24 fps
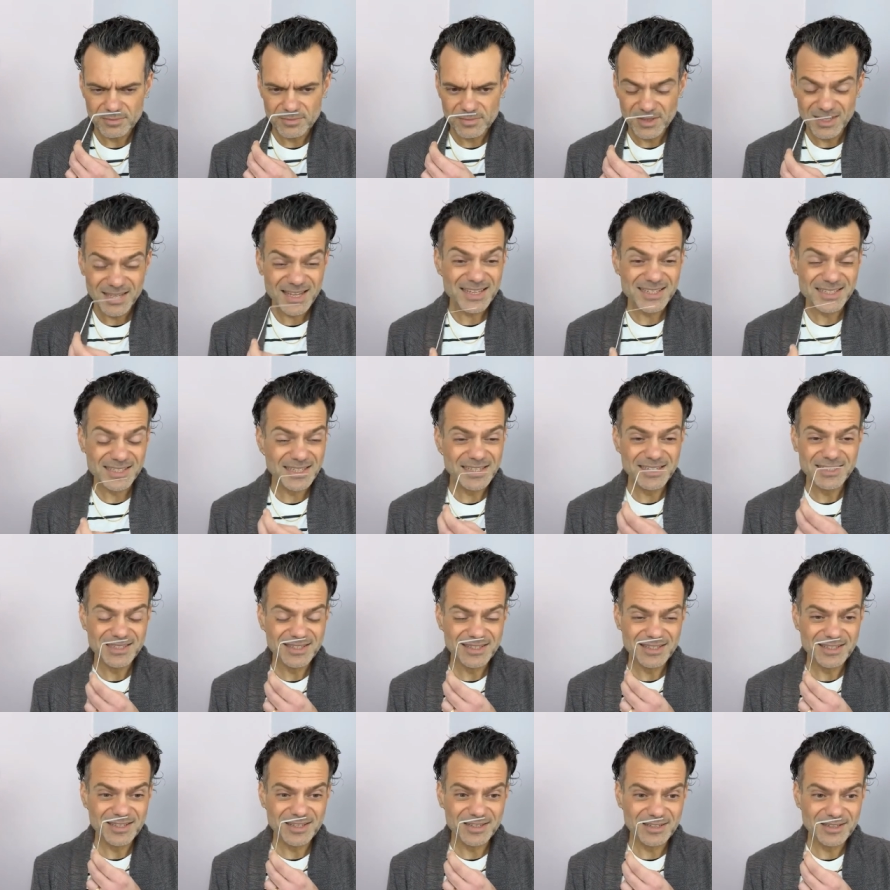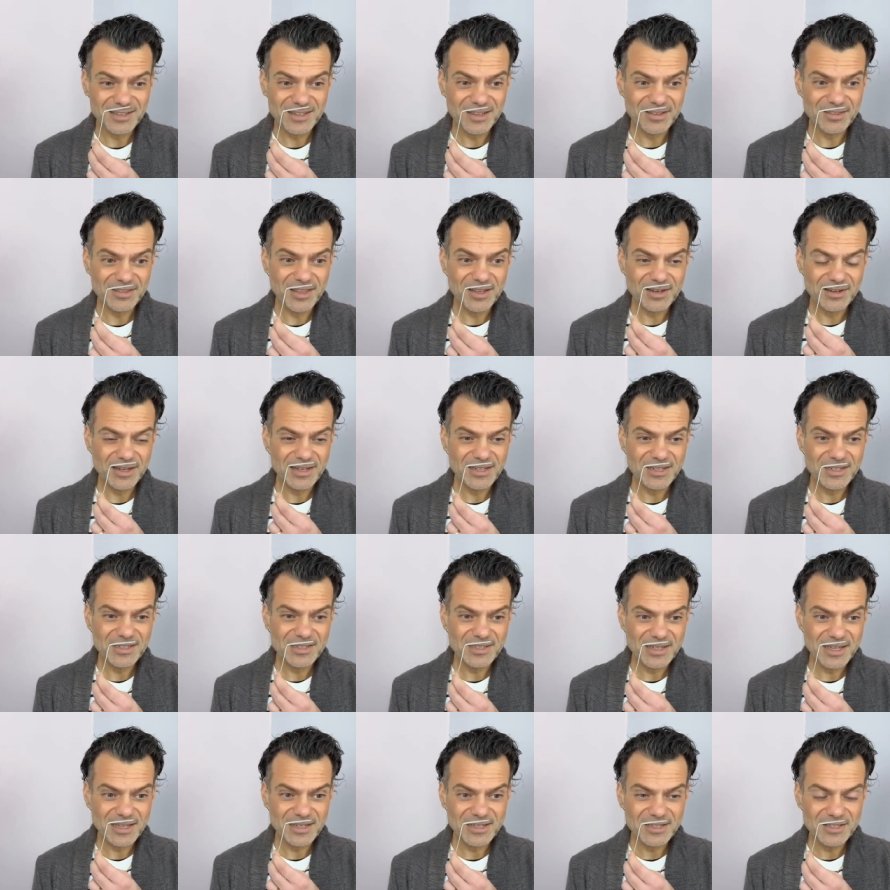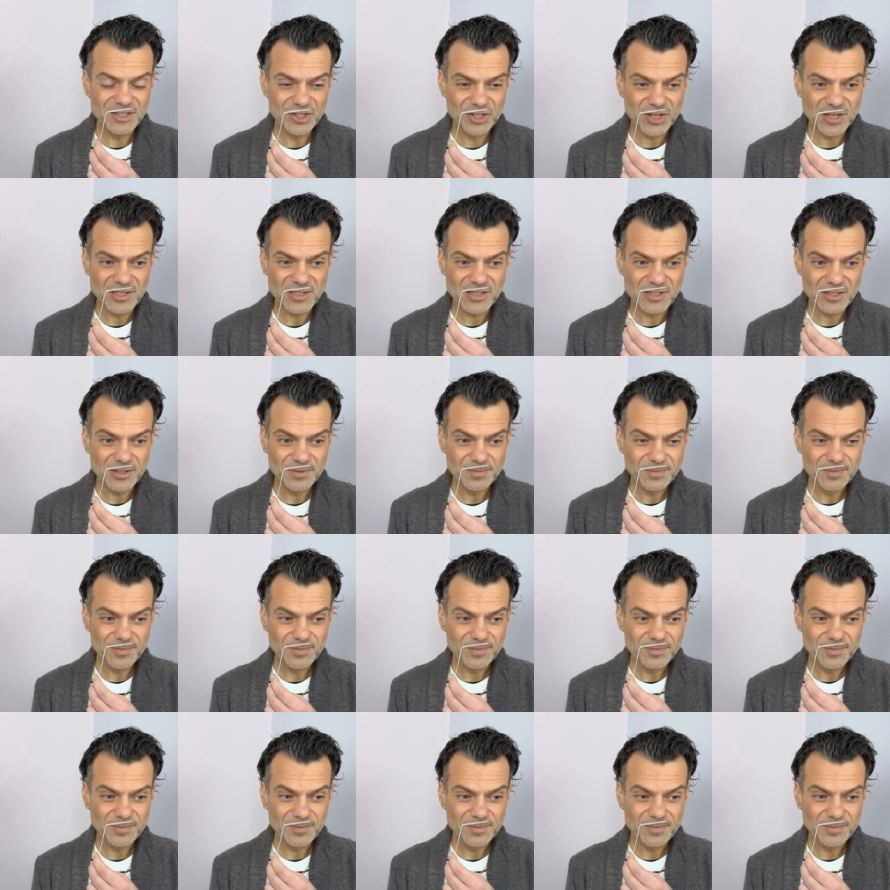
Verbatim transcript: yes, it's the, the, the, it is it is just